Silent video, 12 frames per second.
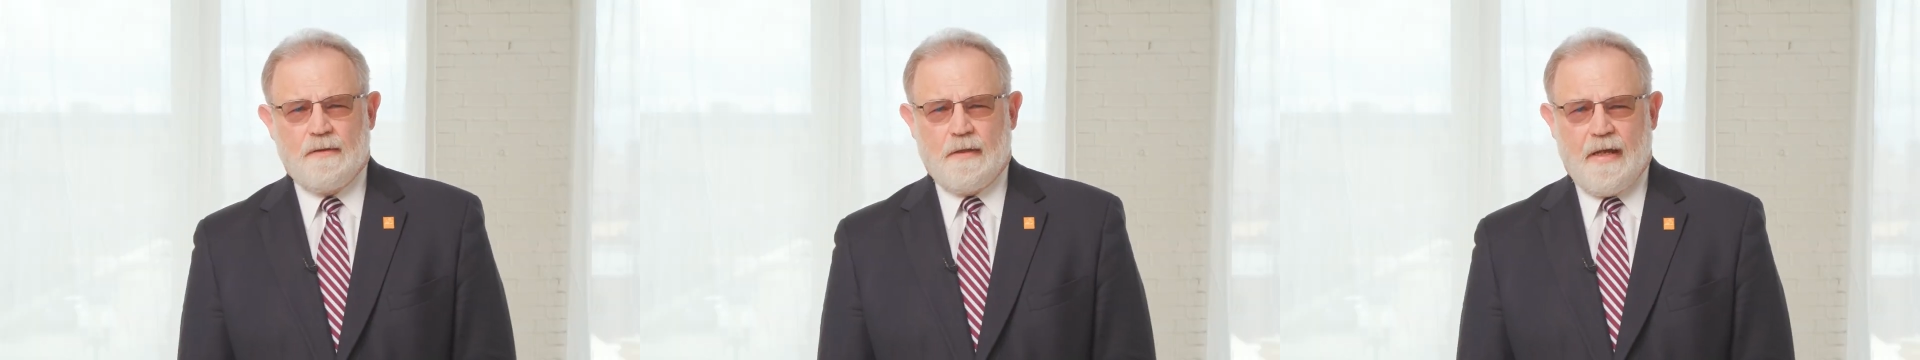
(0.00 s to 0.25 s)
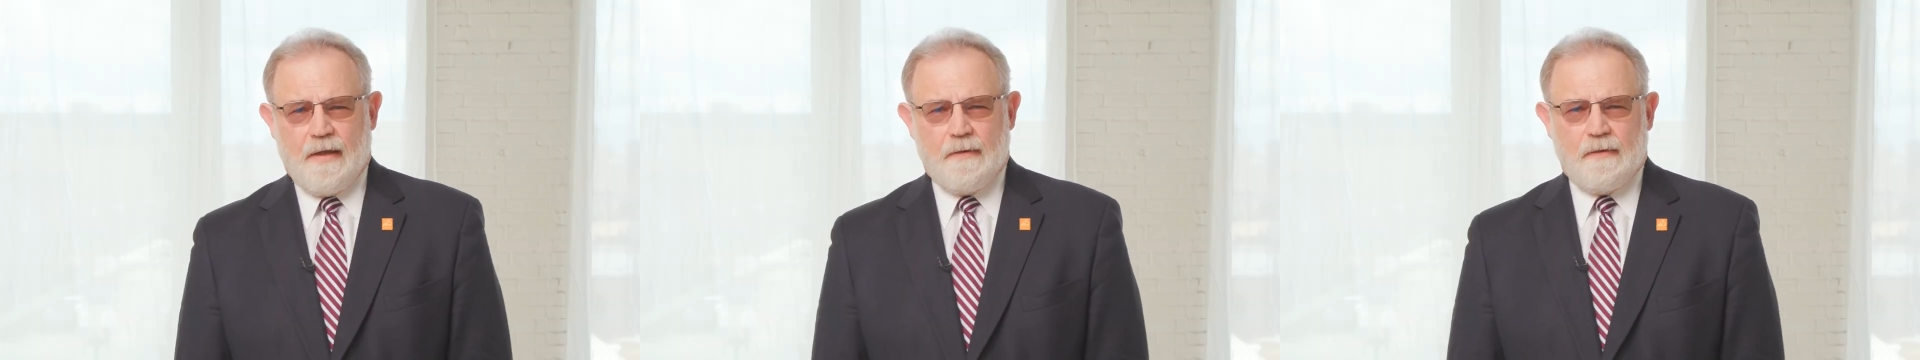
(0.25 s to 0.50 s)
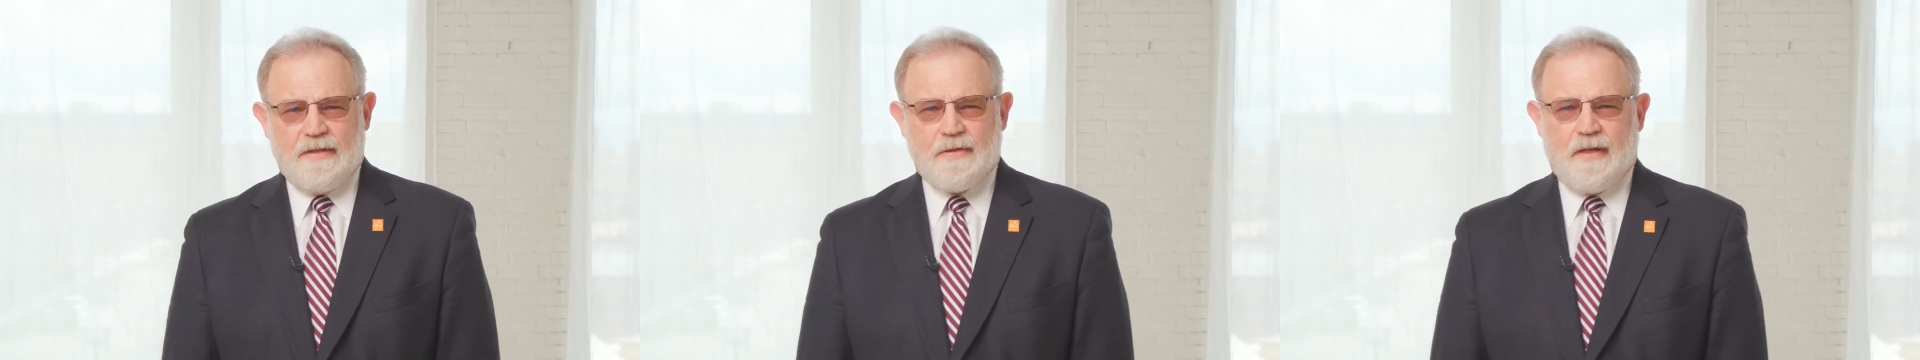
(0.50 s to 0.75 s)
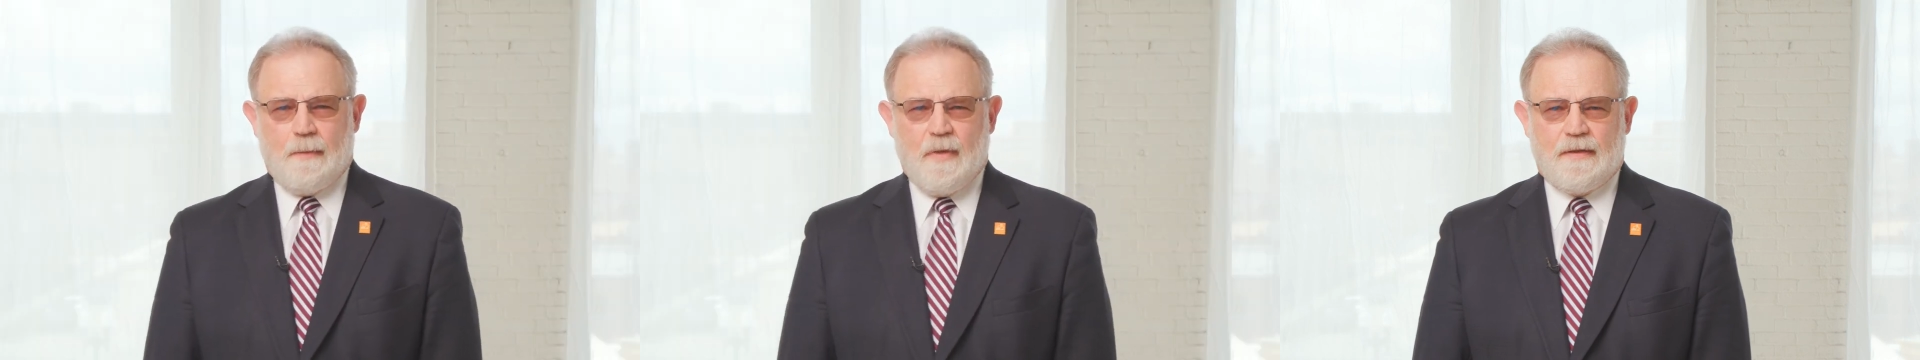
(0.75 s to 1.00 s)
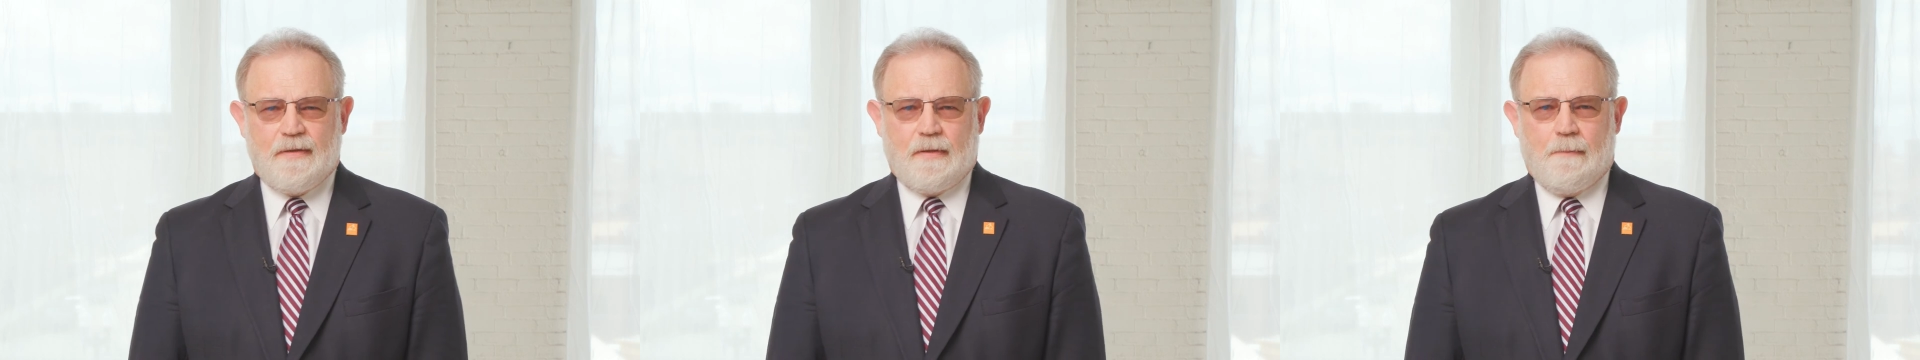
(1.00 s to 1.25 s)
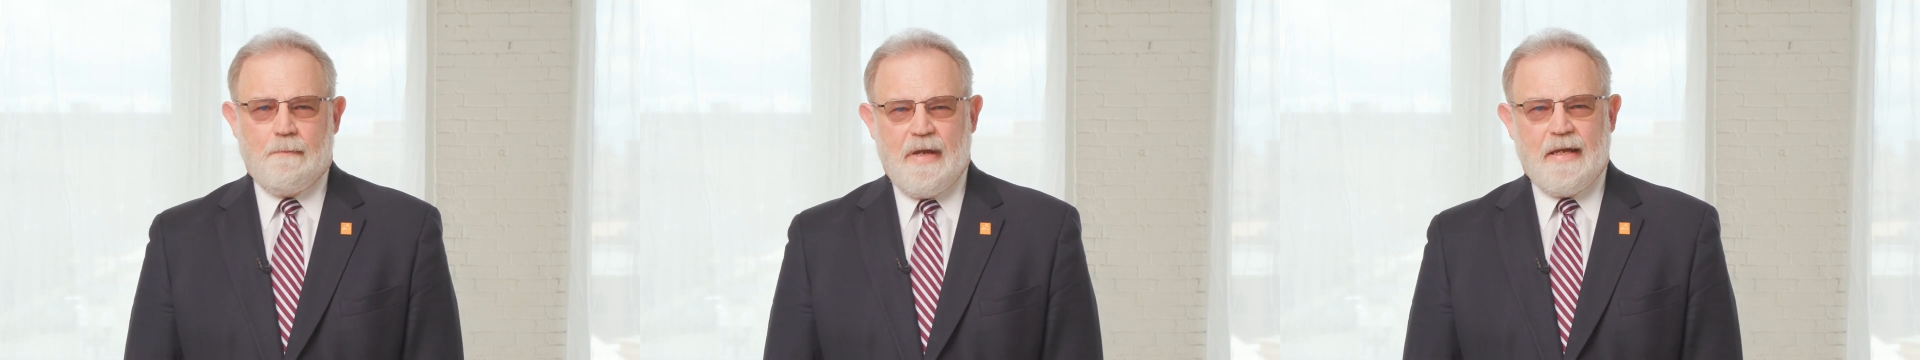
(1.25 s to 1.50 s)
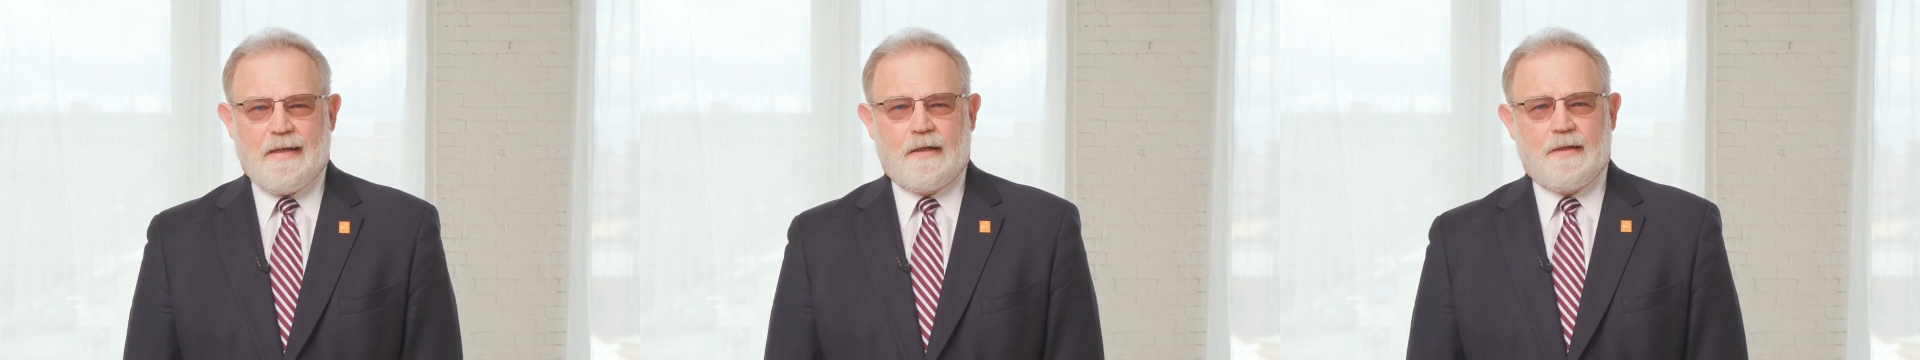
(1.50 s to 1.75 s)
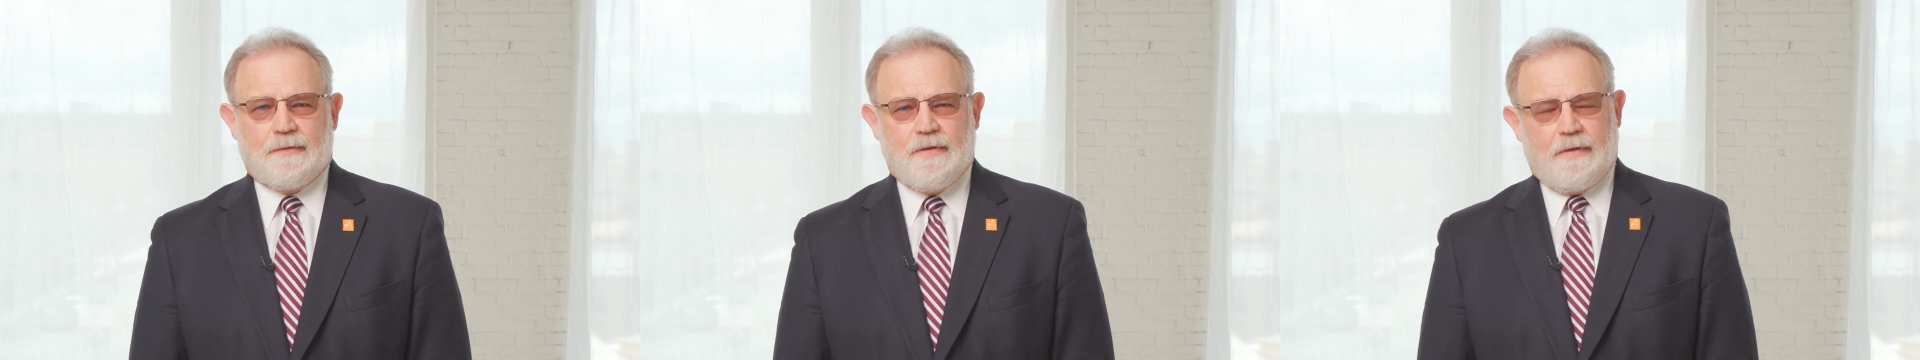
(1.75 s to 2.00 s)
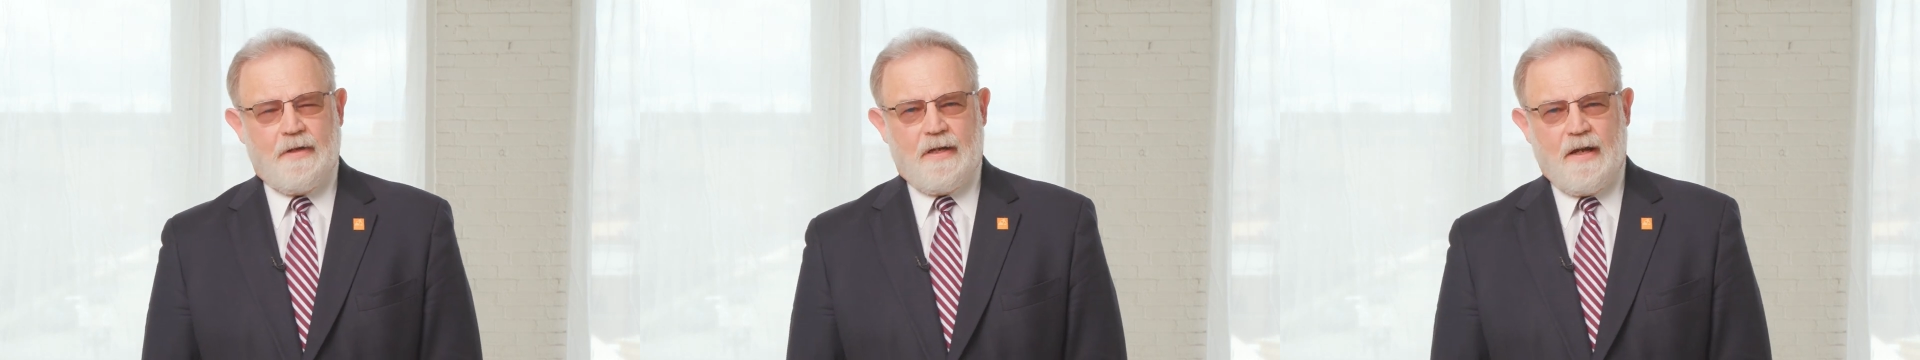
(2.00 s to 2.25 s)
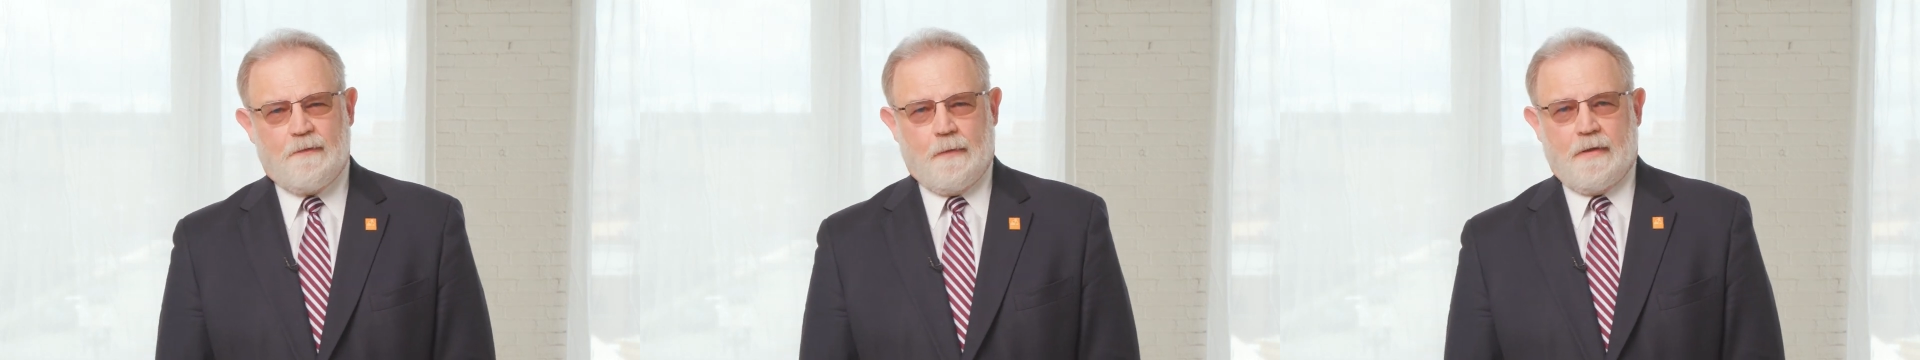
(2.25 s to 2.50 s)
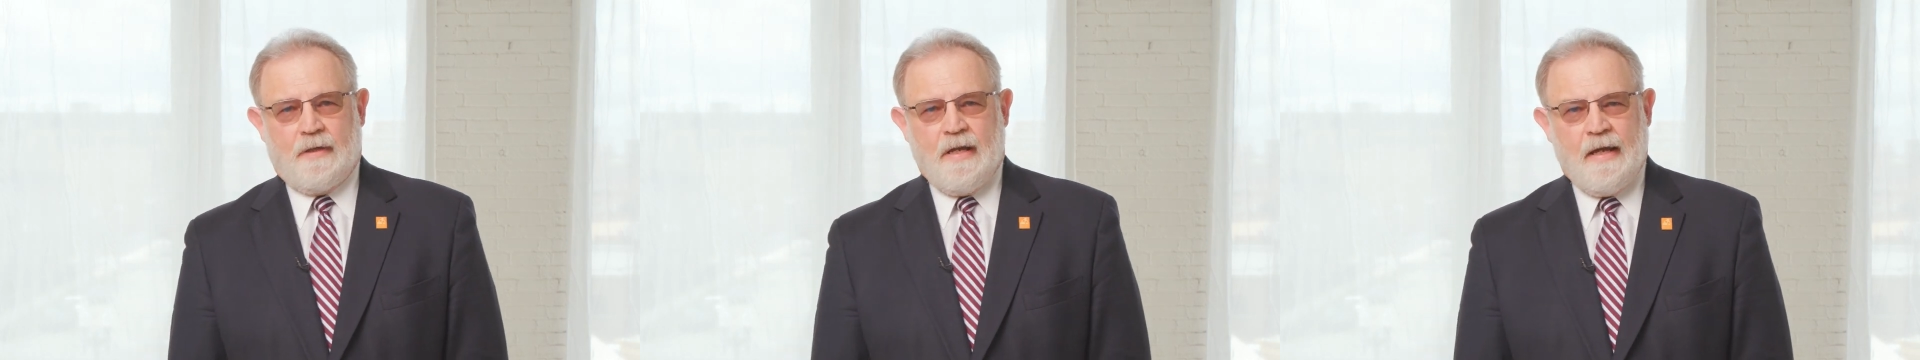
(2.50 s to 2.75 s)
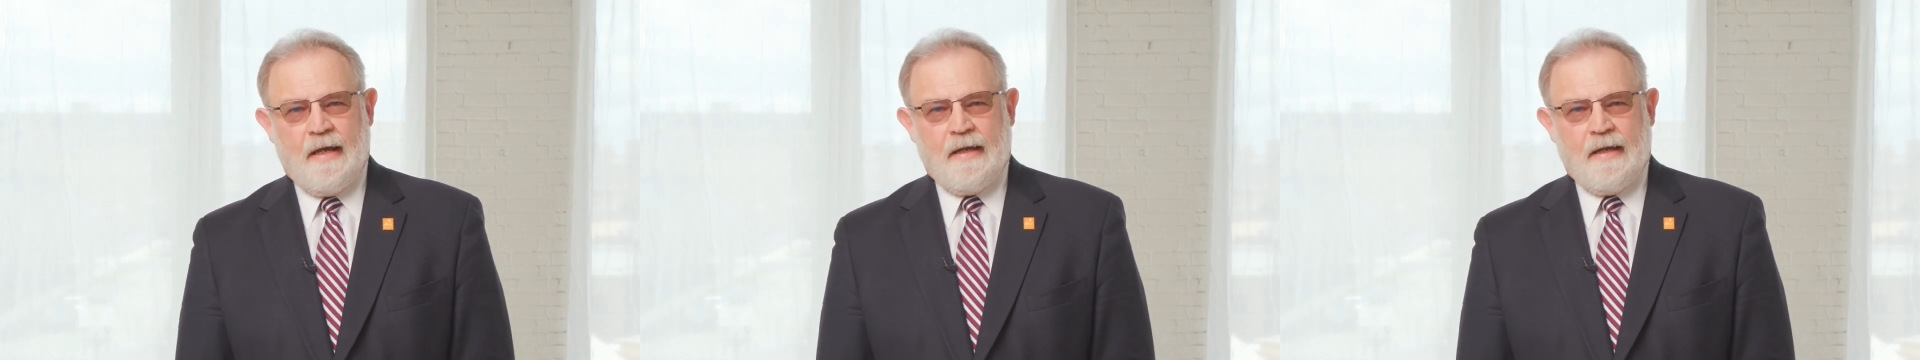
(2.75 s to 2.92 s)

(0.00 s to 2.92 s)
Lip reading: Together, let's commit to make a concerted effort